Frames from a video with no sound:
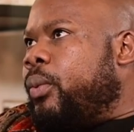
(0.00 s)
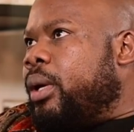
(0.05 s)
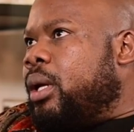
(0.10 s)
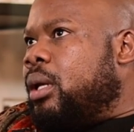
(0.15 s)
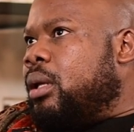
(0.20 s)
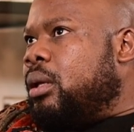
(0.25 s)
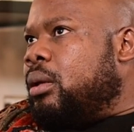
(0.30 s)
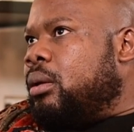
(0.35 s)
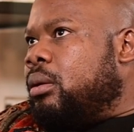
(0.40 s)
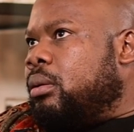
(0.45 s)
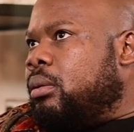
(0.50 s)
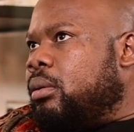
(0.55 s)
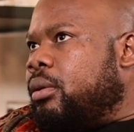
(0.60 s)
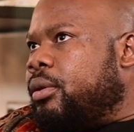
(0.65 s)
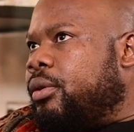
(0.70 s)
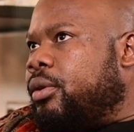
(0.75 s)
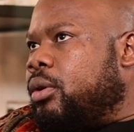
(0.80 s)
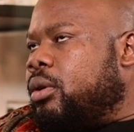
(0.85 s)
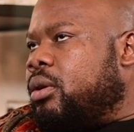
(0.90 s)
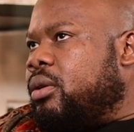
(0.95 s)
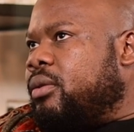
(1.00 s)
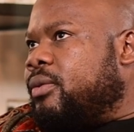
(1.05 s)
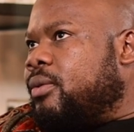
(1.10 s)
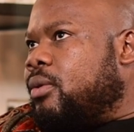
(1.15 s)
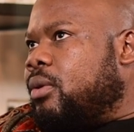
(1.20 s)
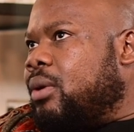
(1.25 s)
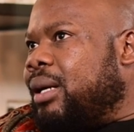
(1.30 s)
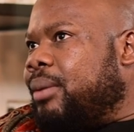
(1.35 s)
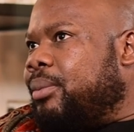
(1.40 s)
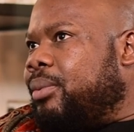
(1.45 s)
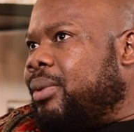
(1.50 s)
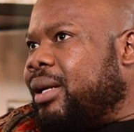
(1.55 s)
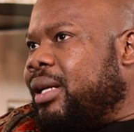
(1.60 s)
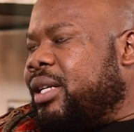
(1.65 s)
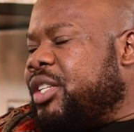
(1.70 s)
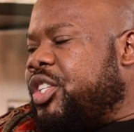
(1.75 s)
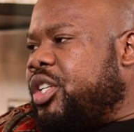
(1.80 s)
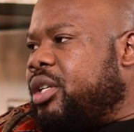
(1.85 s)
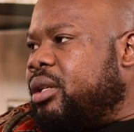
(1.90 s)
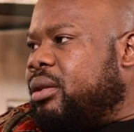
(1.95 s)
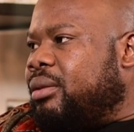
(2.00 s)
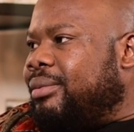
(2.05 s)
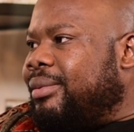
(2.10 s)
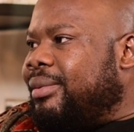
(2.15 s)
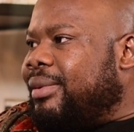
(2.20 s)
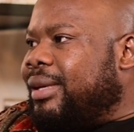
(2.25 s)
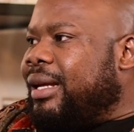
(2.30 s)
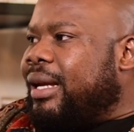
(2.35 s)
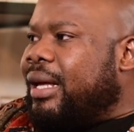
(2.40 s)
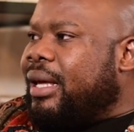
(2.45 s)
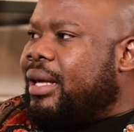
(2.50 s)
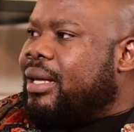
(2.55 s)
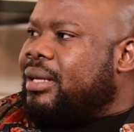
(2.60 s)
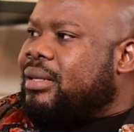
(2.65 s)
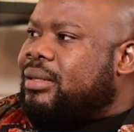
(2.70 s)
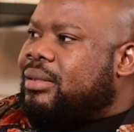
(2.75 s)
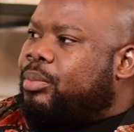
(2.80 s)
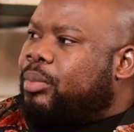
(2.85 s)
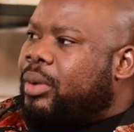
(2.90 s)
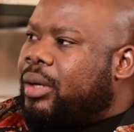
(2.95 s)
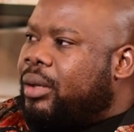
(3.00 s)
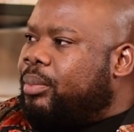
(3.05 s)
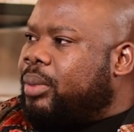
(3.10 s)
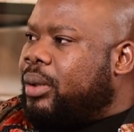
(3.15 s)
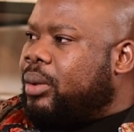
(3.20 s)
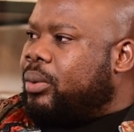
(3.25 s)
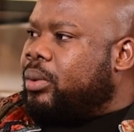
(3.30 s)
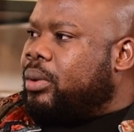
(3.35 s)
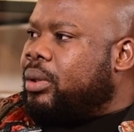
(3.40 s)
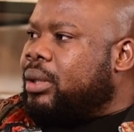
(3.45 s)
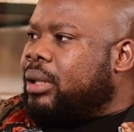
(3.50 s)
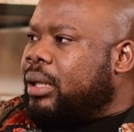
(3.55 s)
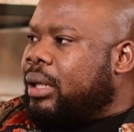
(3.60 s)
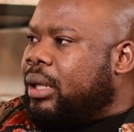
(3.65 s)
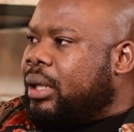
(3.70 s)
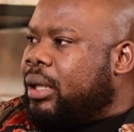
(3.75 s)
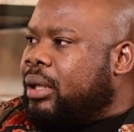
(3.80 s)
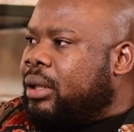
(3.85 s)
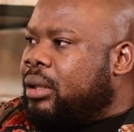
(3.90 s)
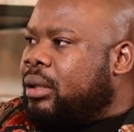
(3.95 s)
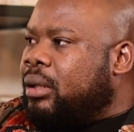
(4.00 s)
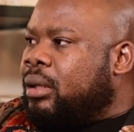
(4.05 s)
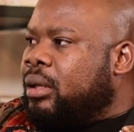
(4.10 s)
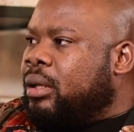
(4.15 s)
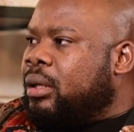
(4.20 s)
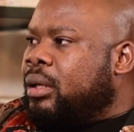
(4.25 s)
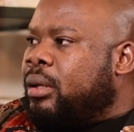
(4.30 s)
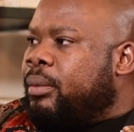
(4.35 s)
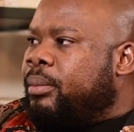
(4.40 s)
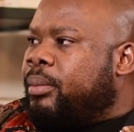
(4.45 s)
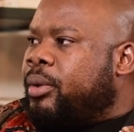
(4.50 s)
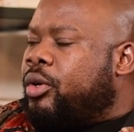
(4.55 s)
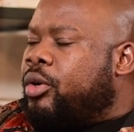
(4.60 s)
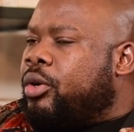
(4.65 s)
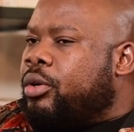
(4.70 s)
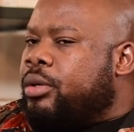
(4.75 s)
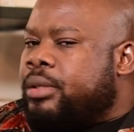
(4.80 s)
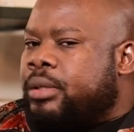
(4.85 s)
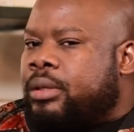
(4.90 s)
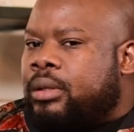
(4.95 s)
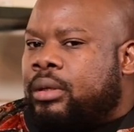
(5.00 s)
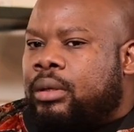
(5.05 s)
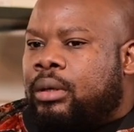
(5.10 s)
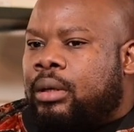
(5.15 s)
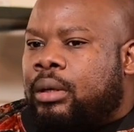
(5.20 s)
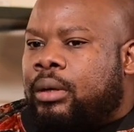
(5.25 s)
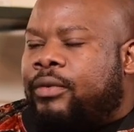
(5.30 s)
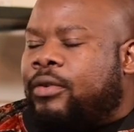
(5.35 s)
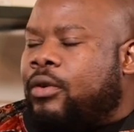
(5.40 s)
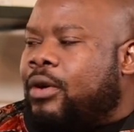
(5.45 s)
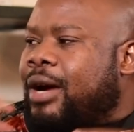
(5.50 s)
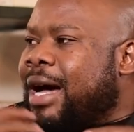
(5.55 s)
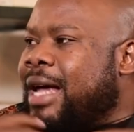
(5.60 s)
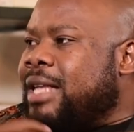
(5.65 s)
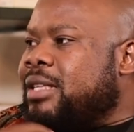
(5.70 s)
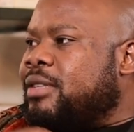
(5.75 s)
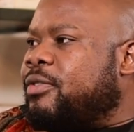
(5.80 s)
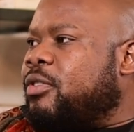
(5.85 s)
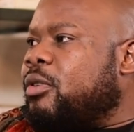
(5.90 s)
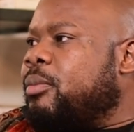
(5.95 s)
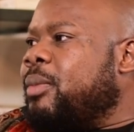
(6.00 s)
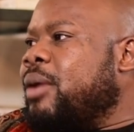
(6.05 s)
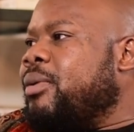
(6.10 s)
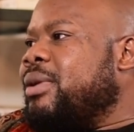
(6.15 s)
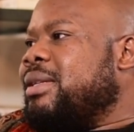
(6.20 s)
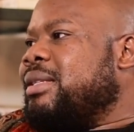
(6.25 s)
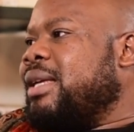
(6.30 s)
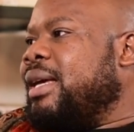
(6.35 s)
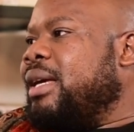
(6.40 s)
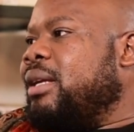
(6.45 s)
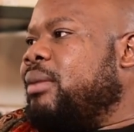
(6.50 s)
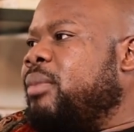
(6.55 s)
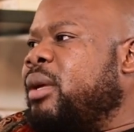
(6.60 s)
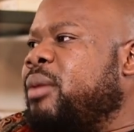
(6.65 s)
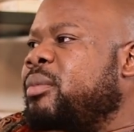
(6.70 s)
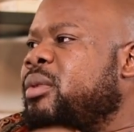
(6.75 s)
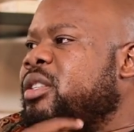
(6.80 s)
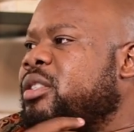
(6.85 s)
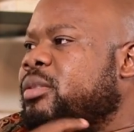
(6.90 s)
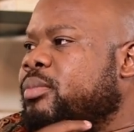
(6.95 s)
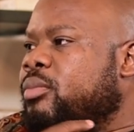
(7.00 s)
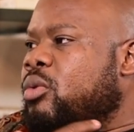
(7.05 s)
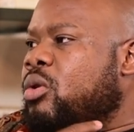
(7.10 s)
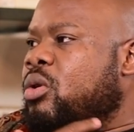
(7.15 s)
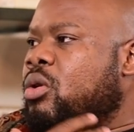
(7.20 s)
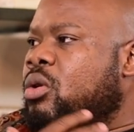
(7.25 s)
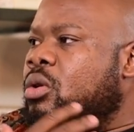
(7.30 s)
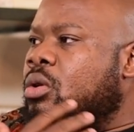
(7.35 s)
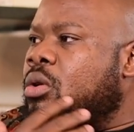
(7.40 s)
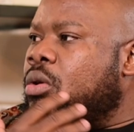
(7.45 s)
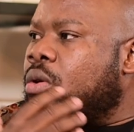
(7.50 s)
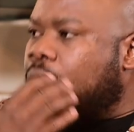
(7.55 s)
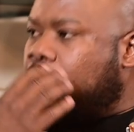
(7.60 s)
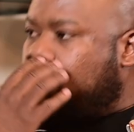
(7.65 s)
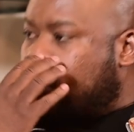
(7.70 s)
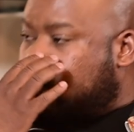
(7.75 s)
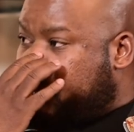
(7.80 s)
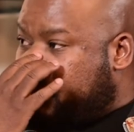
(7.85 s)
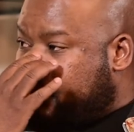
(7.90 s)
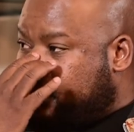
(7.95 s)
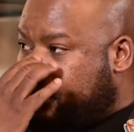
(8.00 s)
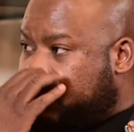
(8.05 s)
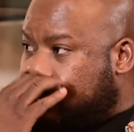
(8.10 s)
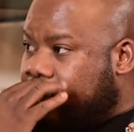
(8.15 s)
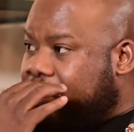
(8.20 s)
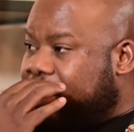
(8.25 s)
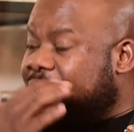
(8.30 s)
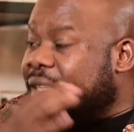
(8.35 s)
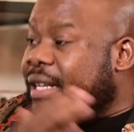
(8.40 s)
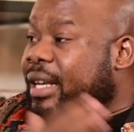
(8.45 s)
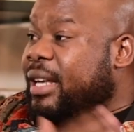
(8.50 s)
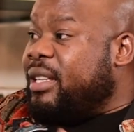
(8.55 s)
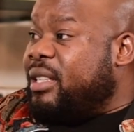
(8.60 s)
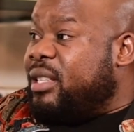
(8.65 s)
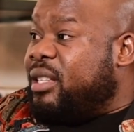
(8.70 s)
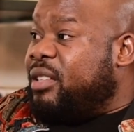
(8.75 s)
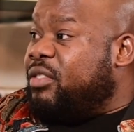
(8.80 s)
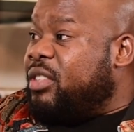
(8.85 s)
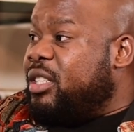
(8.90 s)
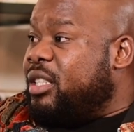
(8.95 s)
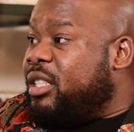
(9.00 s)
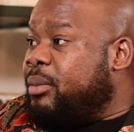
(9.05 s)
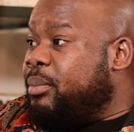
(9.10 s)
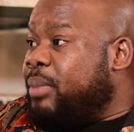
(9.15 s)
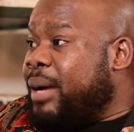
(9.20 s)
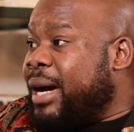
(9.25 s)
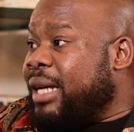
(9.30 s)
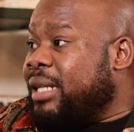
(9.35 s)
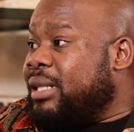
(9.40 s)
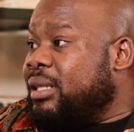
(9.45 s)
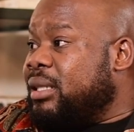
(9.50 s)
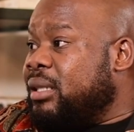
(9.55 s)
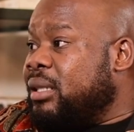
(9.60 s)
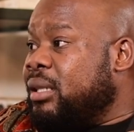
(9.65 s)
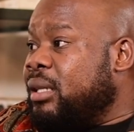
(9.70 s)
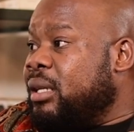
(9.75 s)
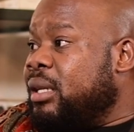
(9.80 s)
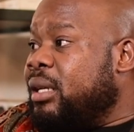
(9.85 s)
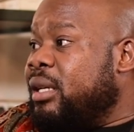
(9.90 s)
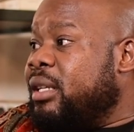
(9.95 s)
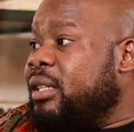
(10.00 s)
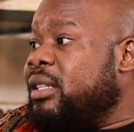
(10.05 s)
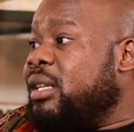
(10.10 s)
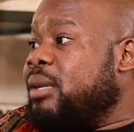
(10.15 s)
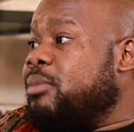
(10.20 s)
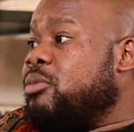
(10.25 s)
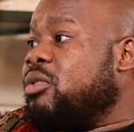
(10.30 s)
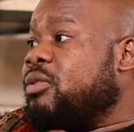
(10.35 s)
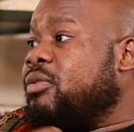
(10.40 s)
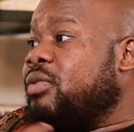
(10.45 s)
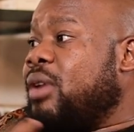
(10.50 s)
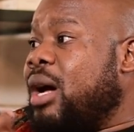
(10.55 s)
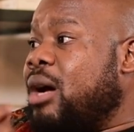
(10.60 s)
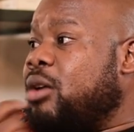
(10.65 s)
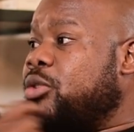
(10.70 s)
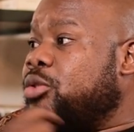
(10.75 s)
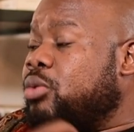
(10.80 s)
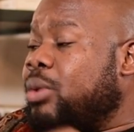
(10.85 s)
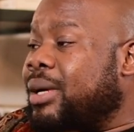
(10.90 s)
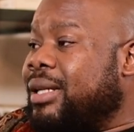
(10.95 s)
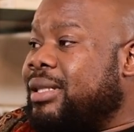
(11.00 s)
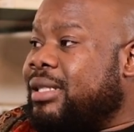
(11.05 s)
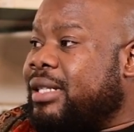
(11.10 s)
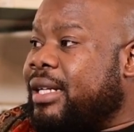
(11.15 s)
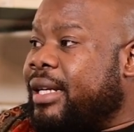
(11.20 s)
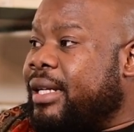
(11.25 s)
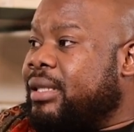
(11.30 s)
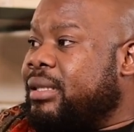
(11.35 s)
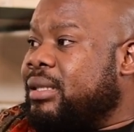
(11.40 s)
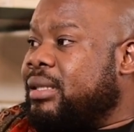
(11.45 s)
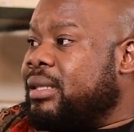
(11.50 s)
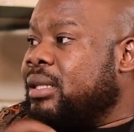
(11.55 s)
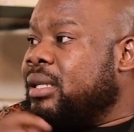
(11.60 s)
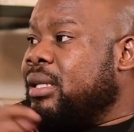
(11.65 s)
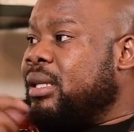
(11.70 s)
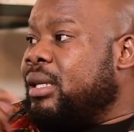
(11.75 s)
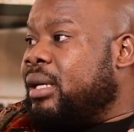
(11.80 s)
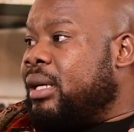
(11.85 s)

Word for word: a well thought of collaboration that has paperwork in because for us from our side maybe it's more of creativity part mm-hmm. in terms of how to attract